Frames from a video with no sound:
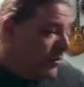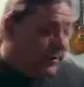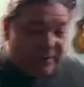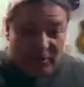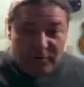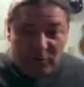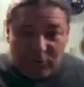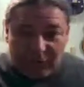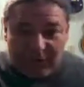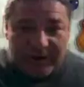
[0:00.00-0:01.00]
here.
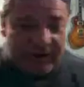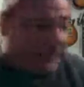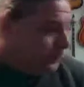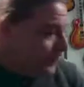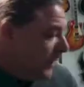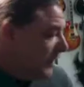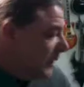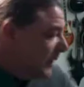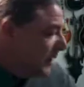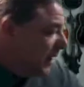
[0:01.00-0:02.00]
And my
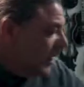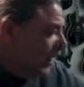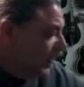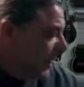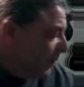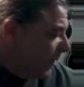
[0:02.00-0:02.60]
latest that I came